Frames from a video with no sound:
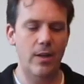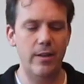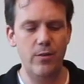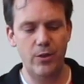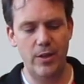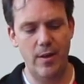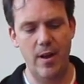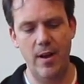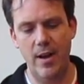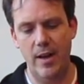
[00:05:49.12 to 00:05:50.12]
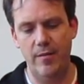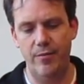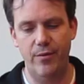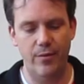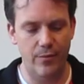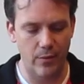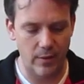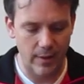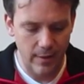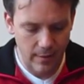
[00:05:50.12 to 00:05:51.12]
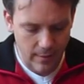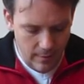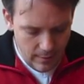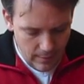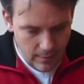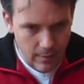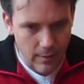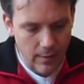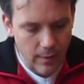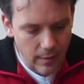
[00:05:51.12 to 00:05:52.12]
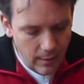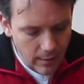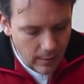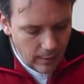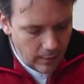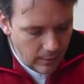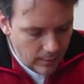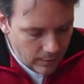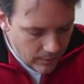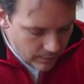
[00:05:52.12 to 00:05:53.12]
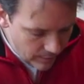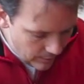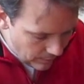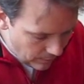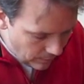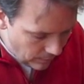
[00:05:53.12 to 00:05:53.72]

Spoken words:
I use a knife for that, and I just,